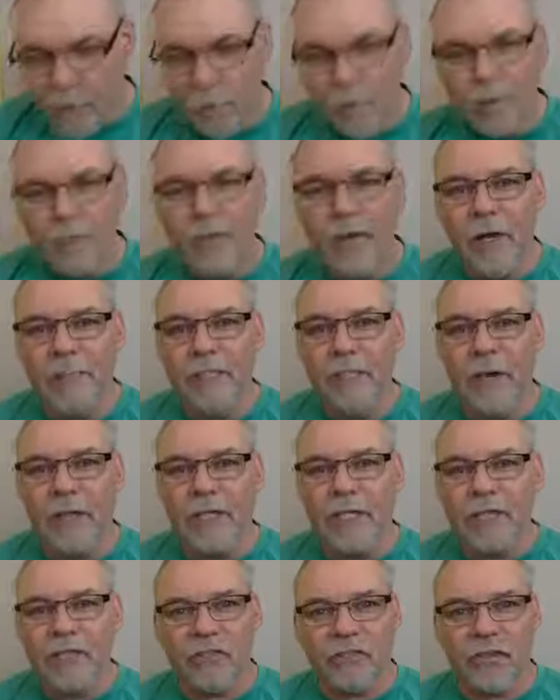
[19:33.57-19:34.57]
We've done
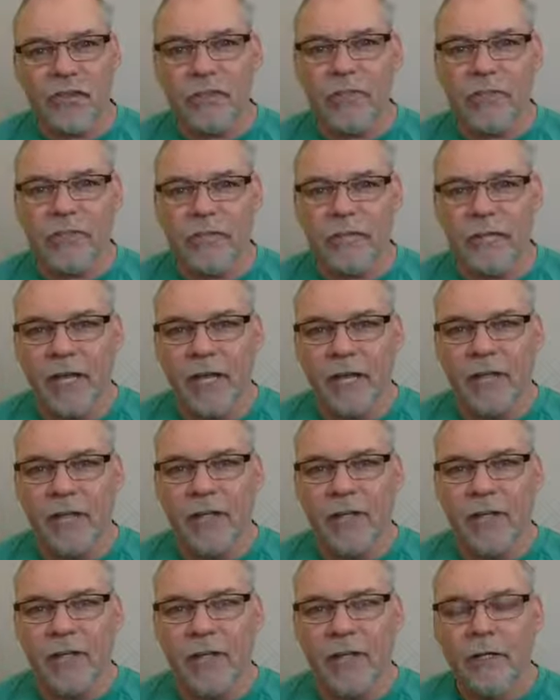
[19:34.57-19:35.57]
many Skypes
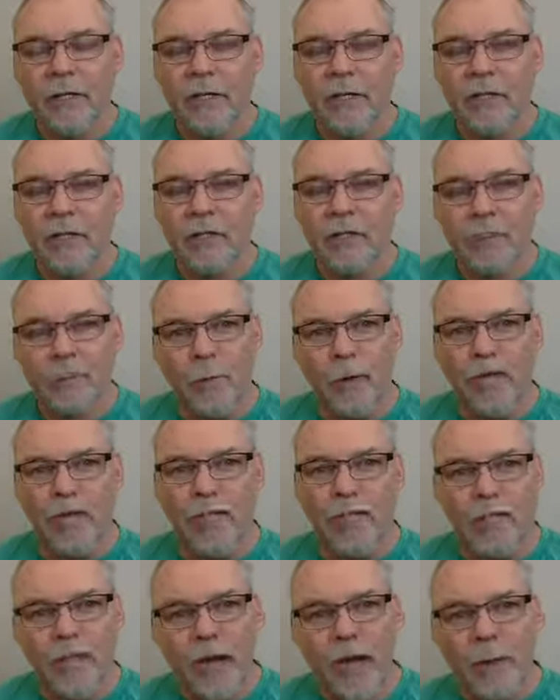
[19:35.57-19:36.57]
together,
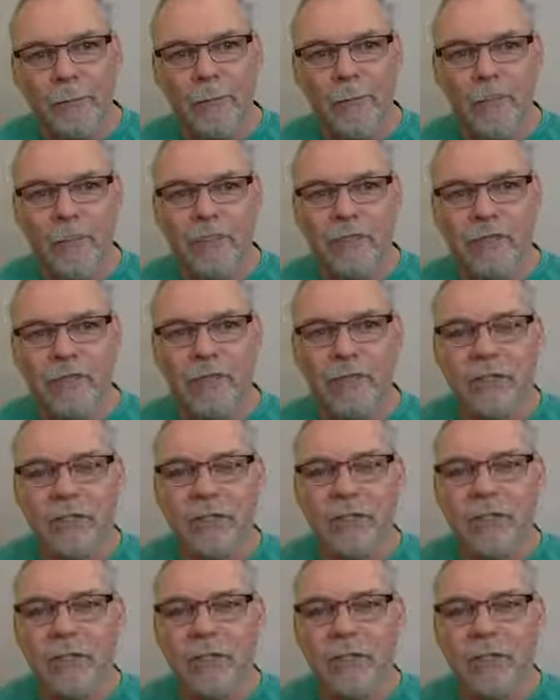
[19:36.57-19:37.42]
spreading the optimist